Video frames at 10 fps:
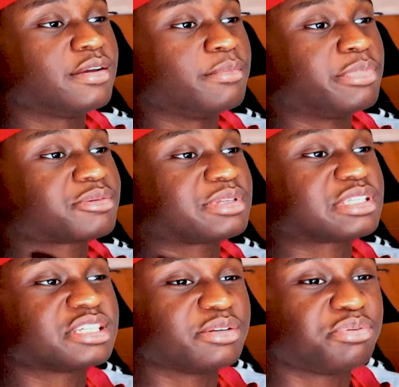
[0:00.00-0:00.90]
That's
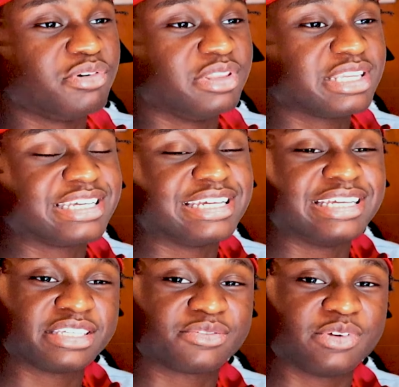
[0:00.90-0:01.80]
besides the point. Let's get
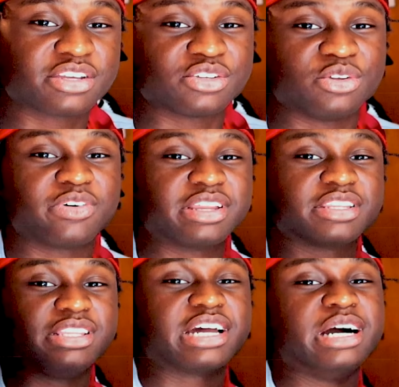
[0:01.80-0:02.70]
into this reaction. Don't forget to
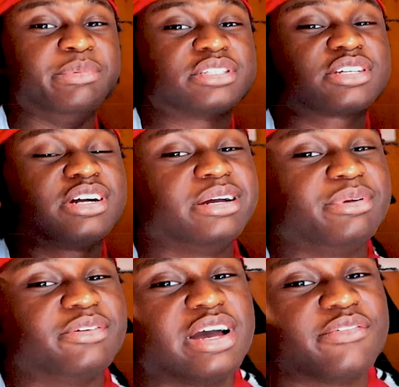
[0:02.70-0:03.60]
like, comment, subscribe
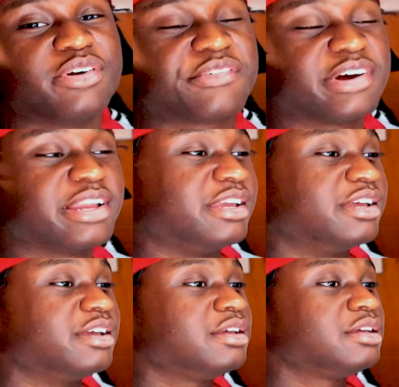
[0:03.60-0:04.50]
if you haven't already.
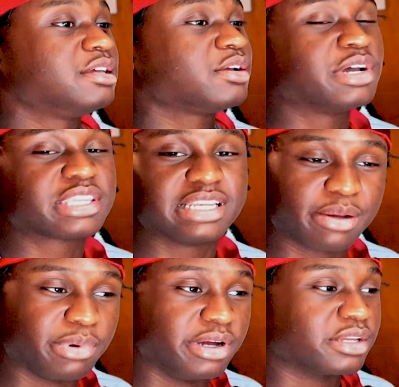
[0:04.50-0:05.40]
Go hit that like
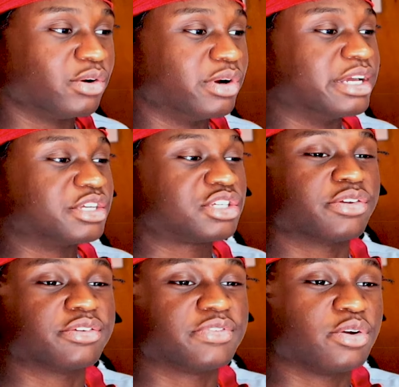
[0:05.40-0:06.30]
button and go ahead and share
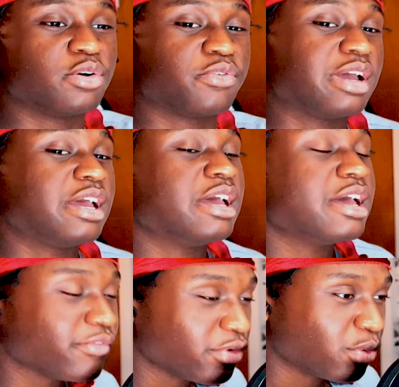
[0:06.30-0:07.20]
this video with
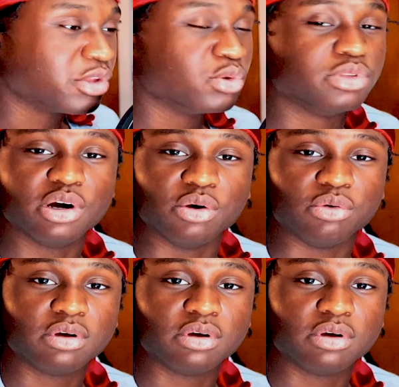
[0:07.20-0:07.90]
everyone you know.